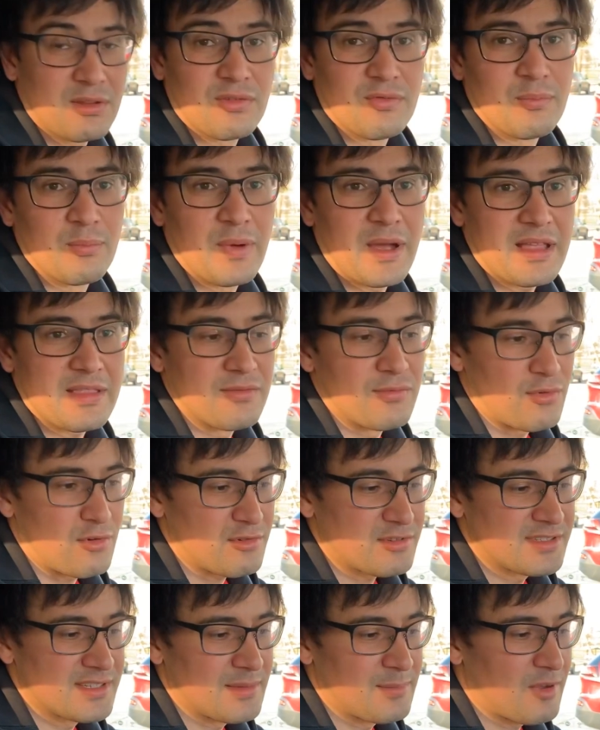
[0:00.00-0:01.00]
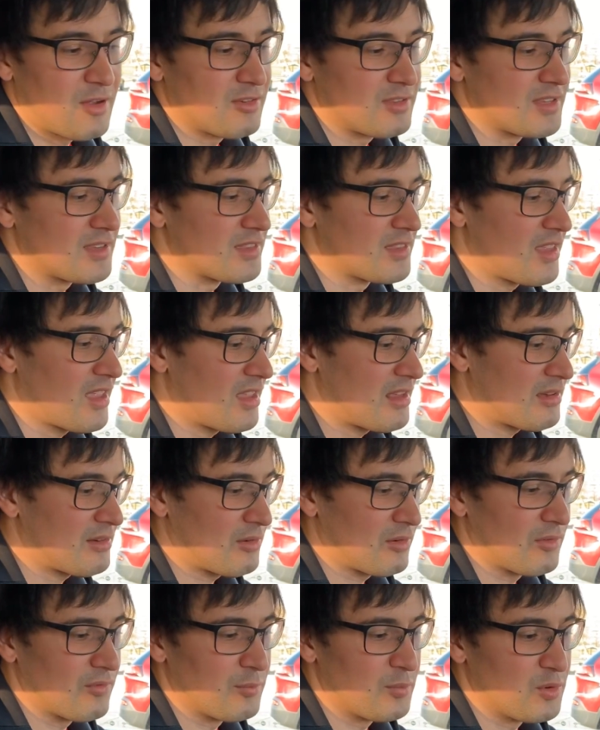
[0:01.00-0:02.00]
of bad words about interior
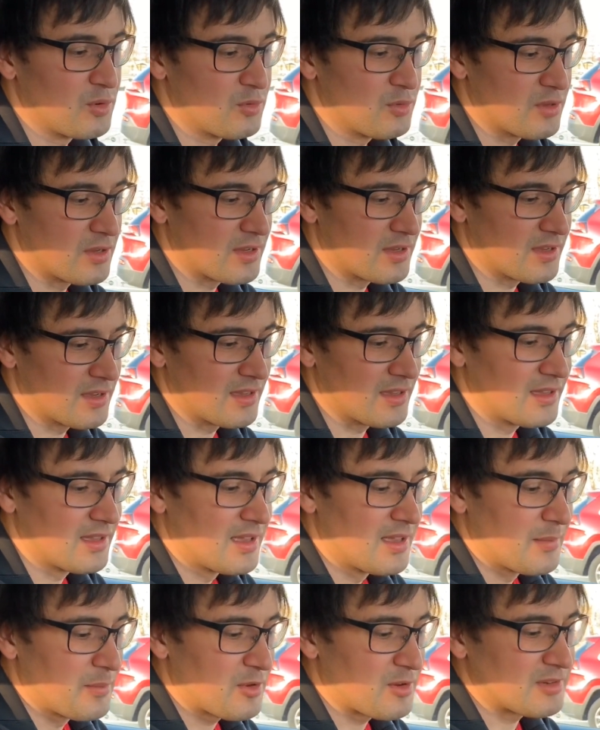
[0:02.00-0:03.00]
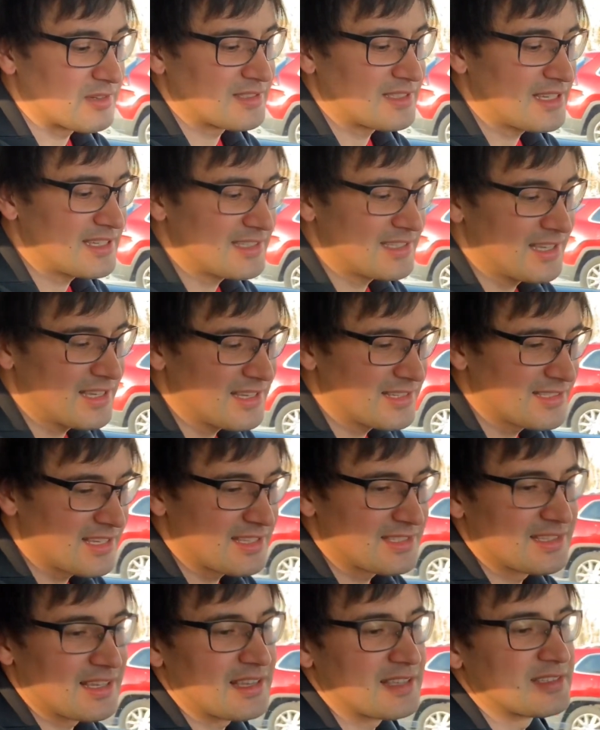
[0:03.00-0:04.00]
of Buick uh, because they think
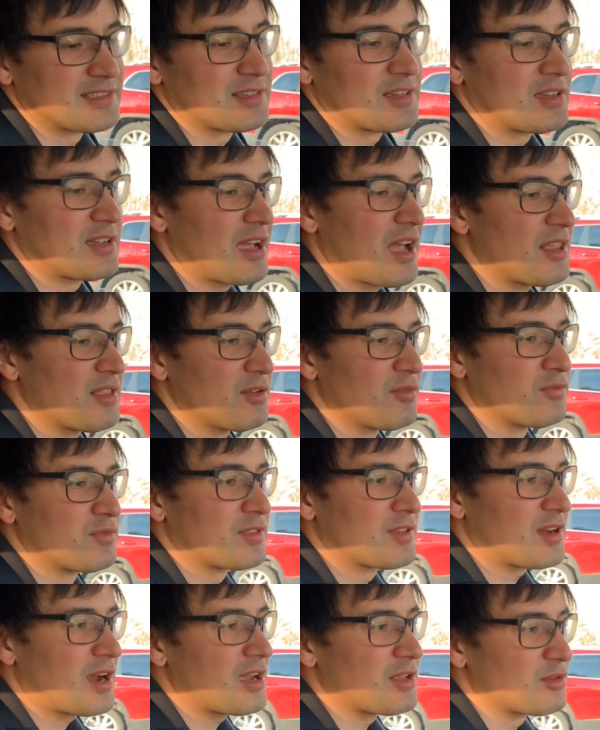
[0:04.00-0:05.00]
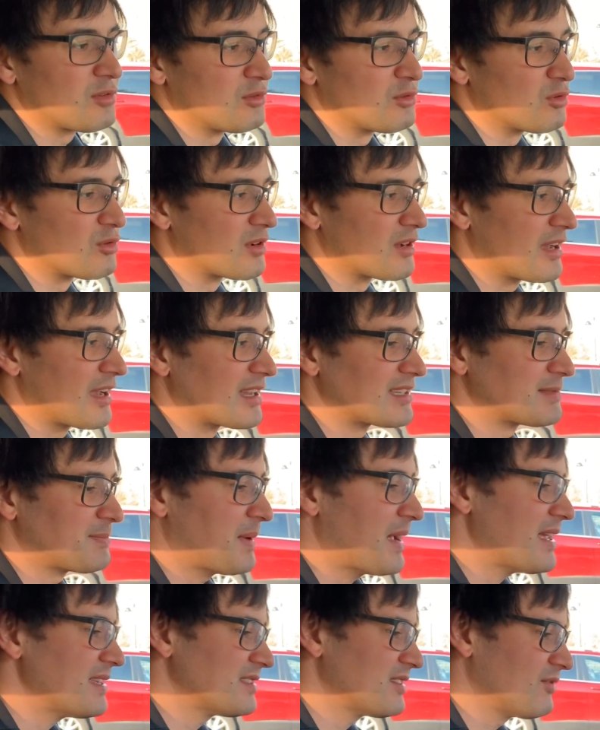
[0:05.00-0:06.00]
that they kind of try to look
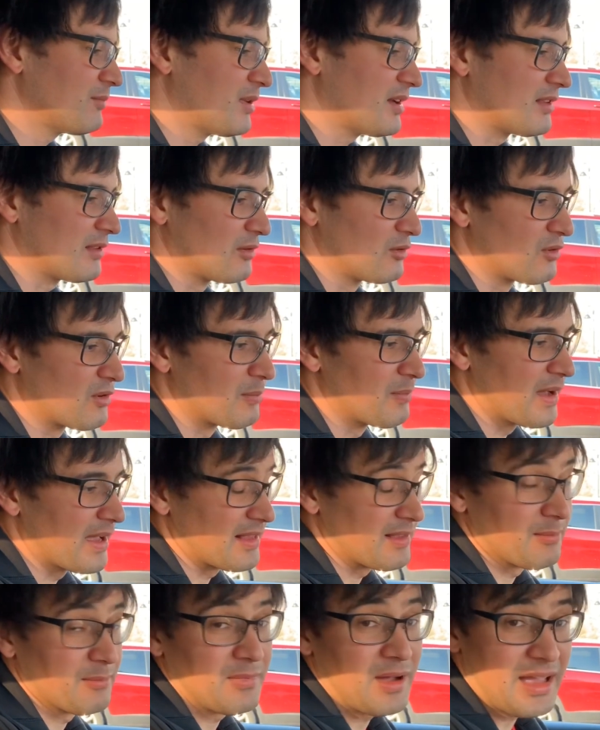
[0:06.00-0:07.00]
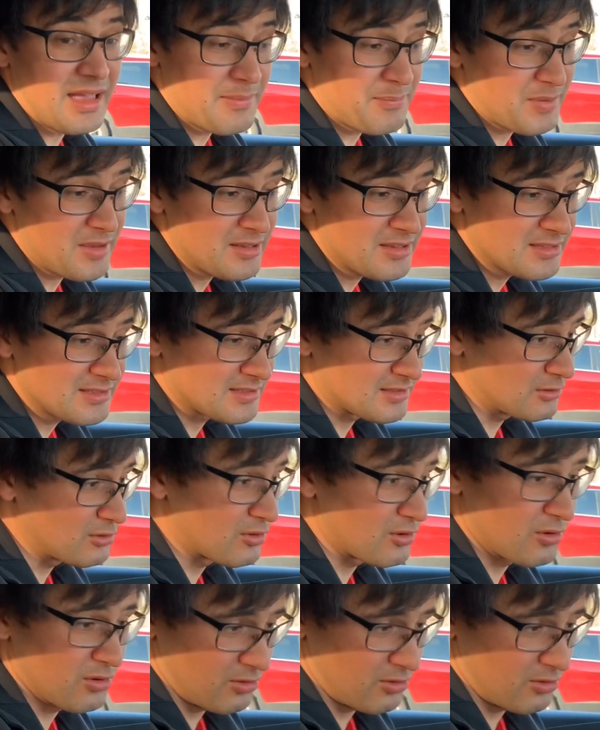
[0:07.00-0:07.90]
expensive but look bad. My opinion is look